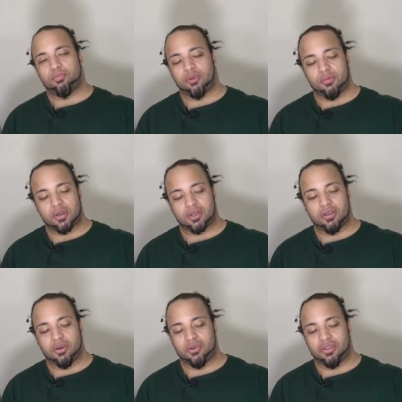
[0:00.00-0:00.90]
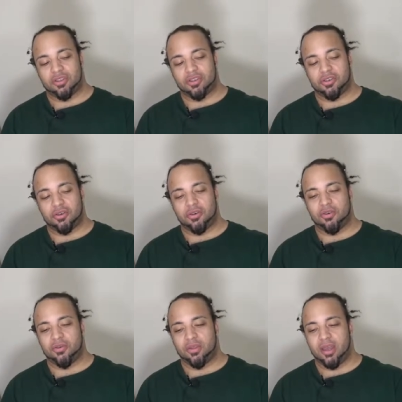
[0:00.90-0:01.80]
pretty much goes to
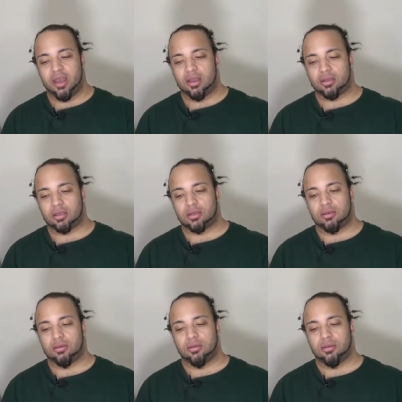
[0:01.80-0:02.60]
show that